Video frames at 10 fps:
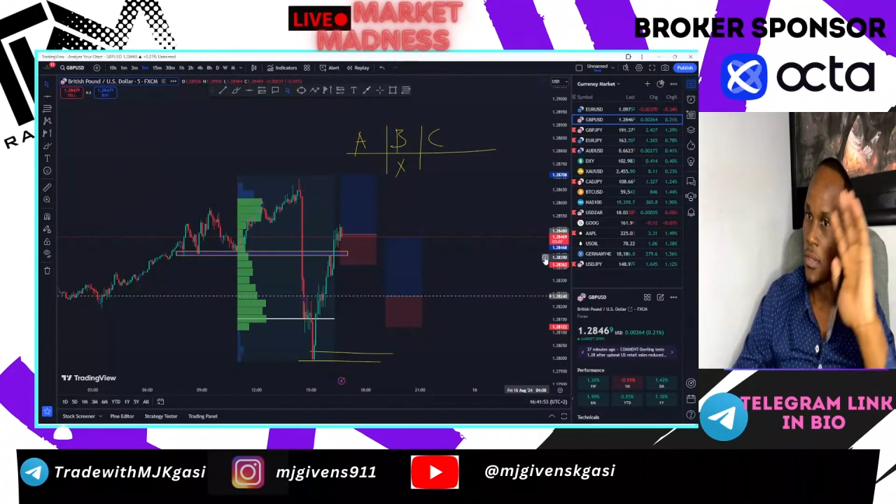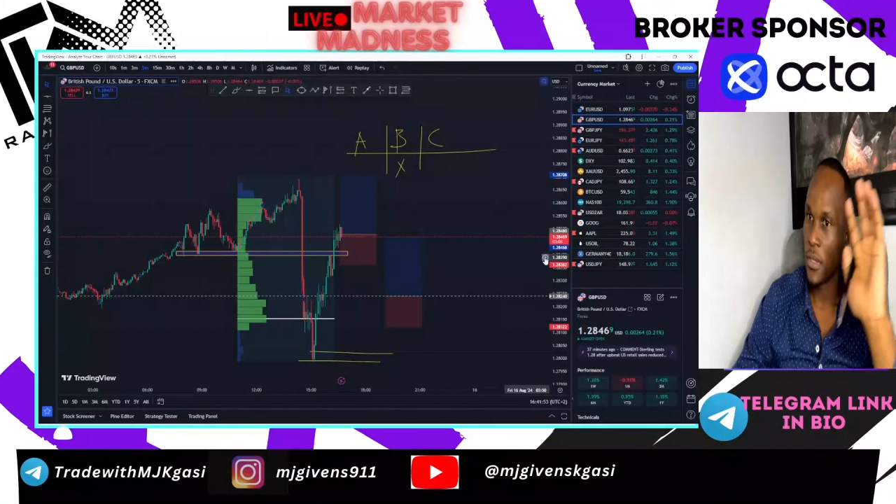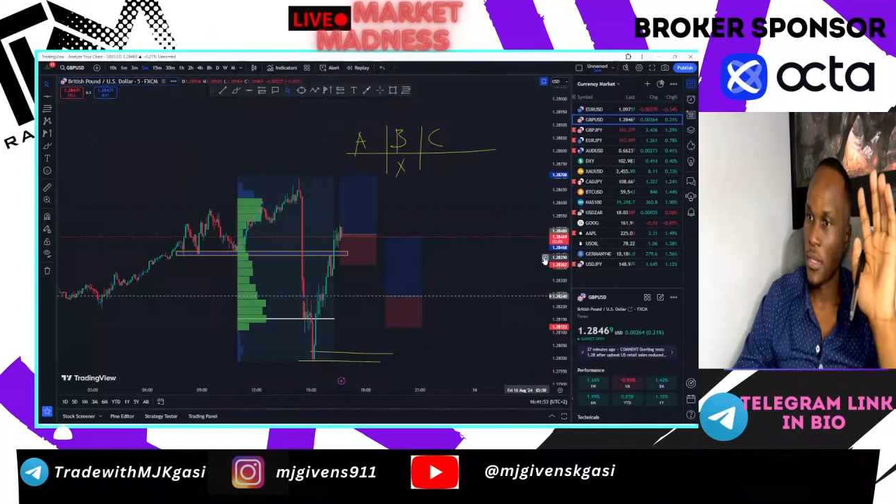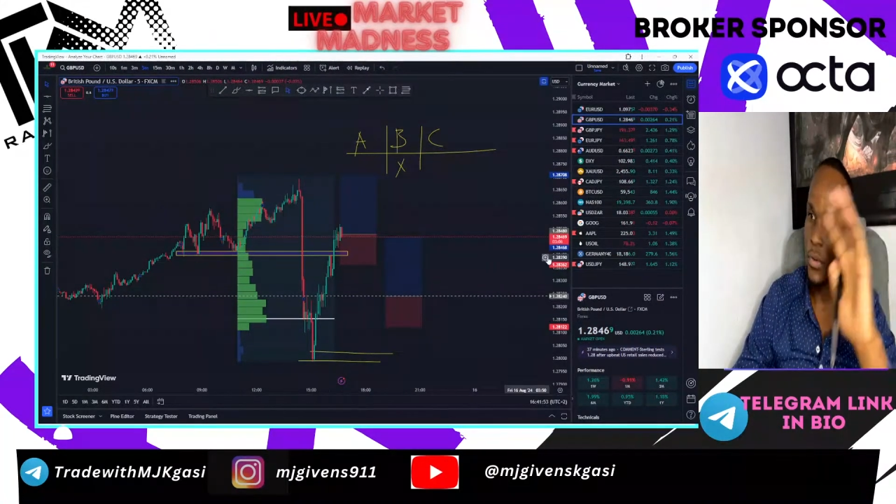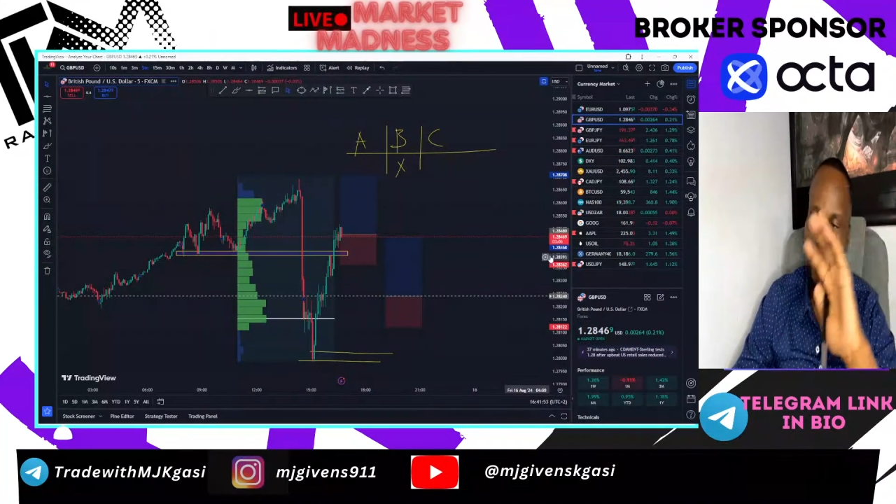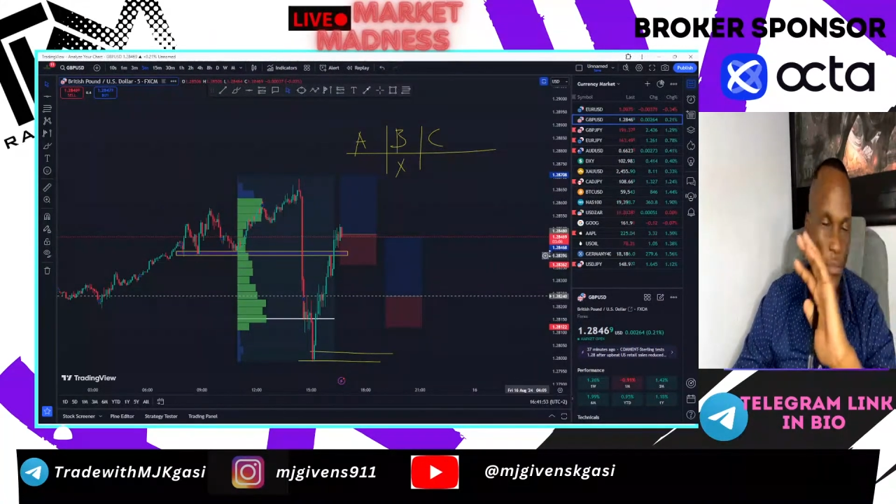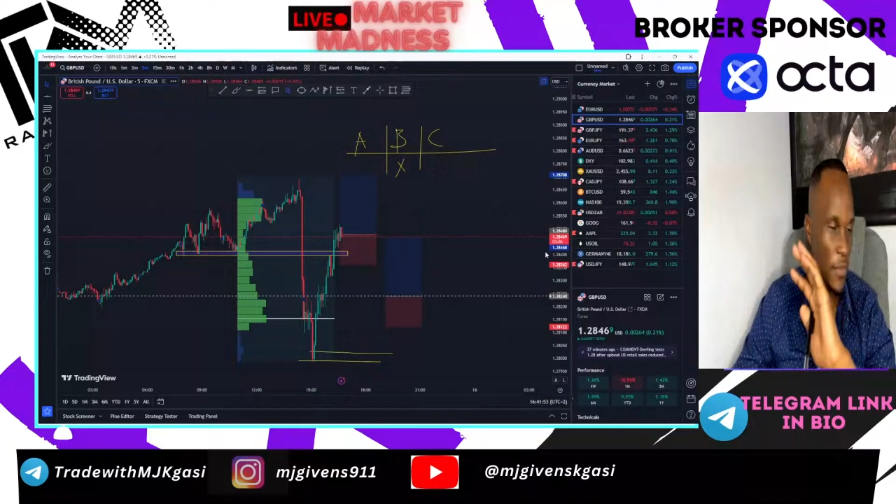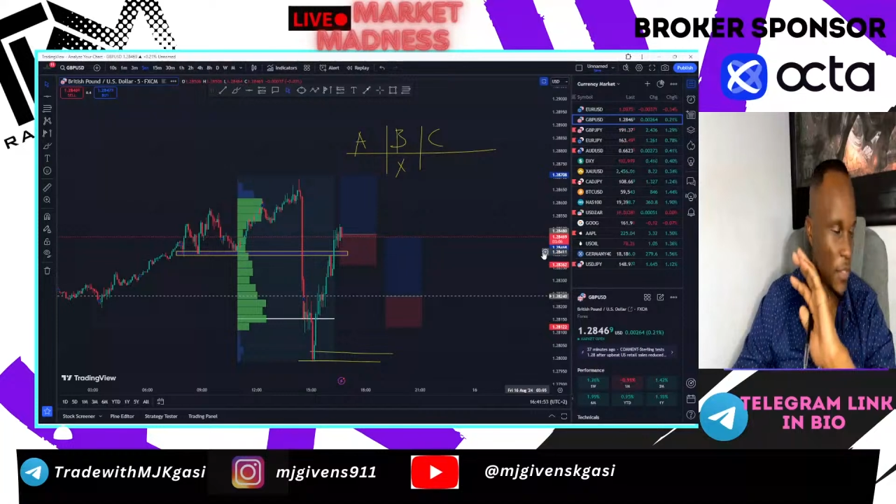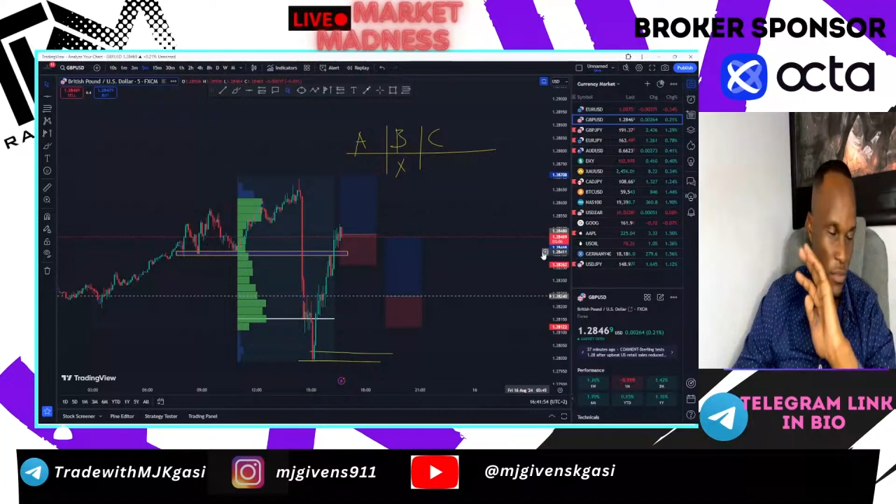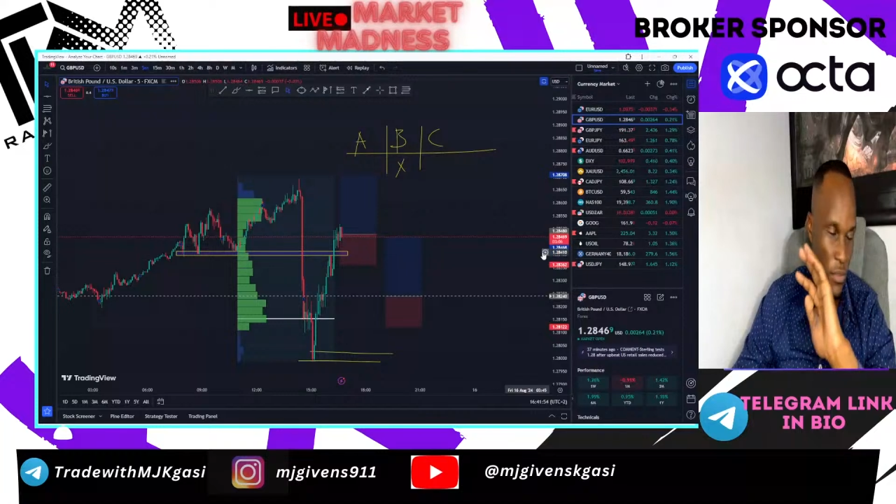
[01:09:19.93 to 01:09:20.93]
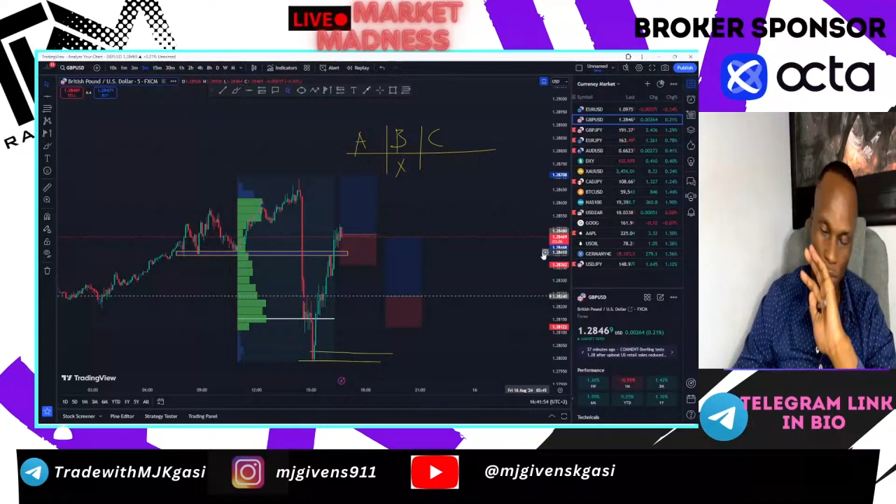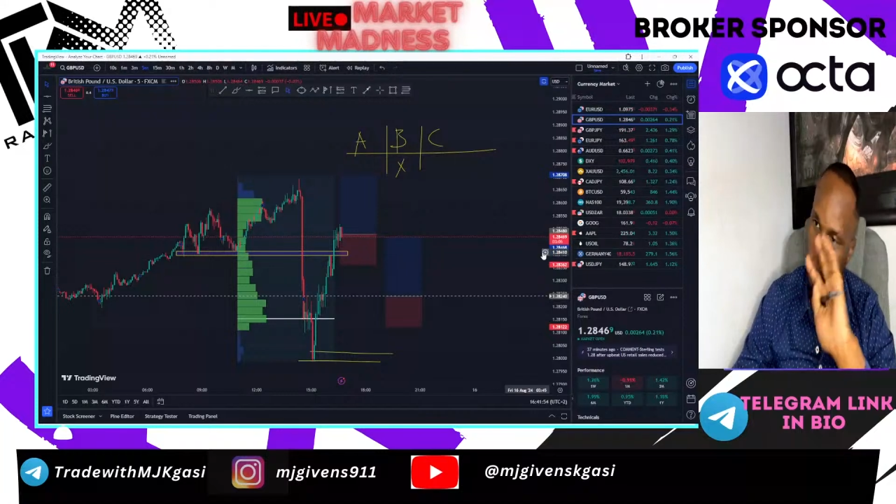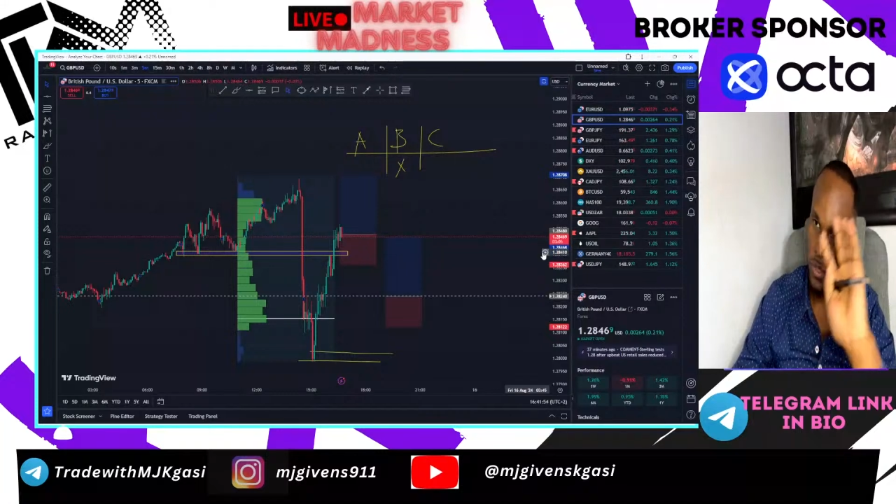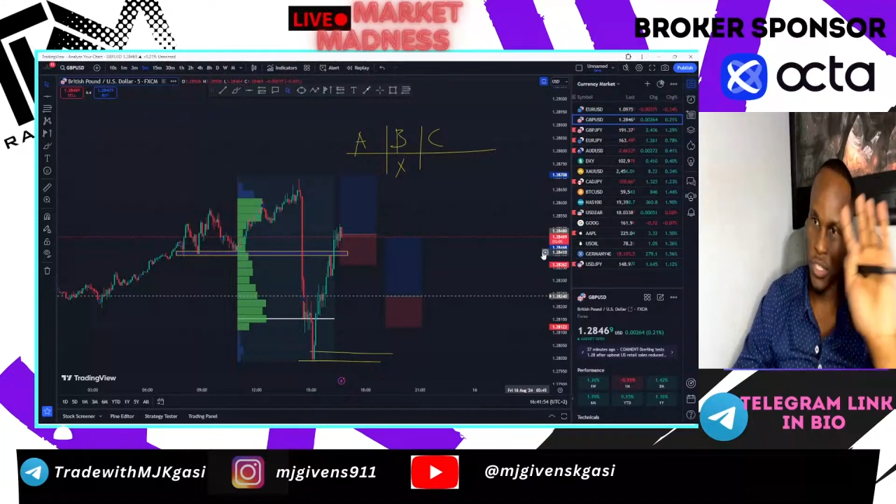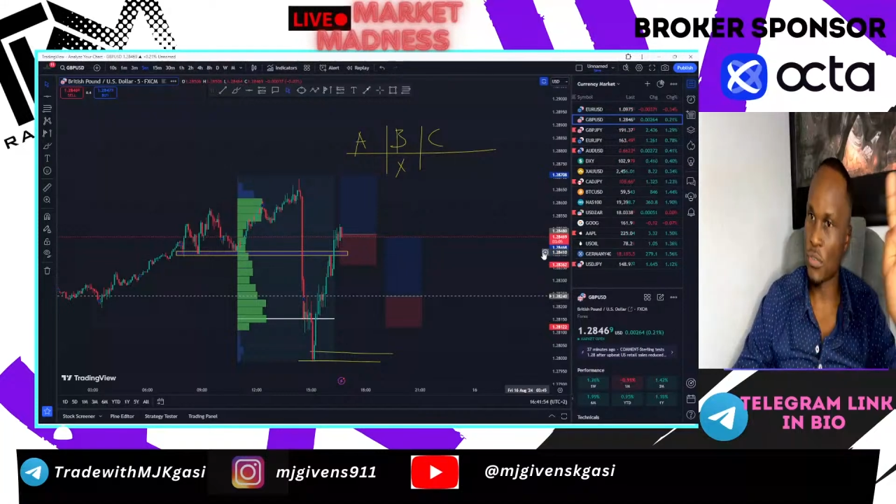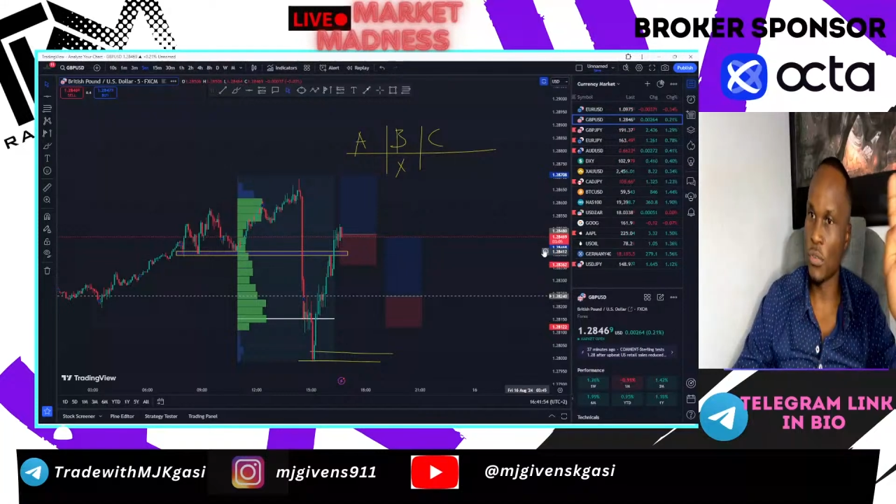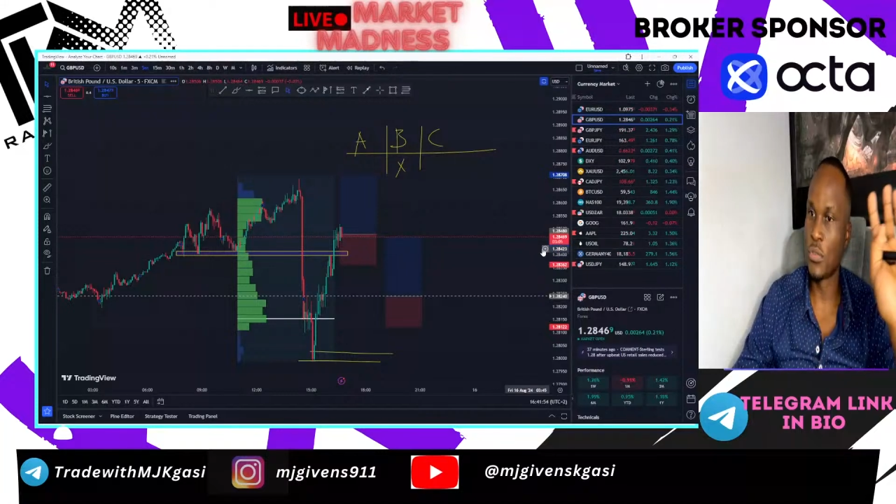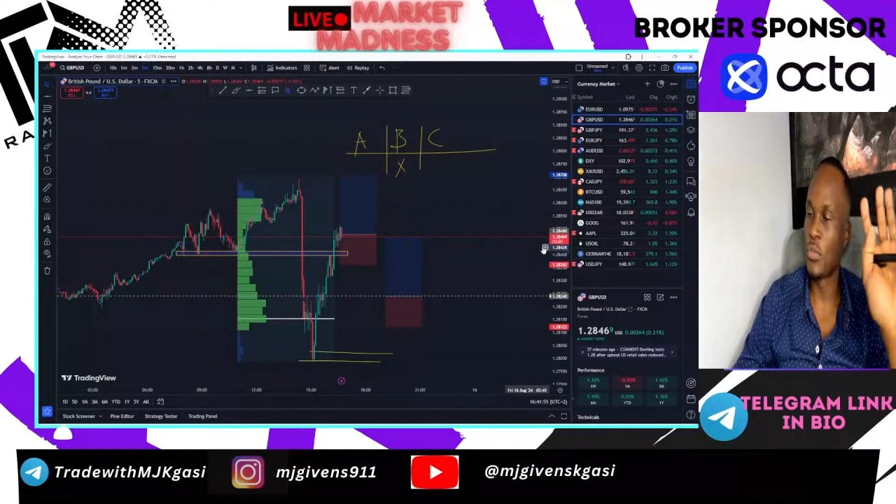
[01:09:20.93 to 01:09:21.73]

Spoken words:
it's just going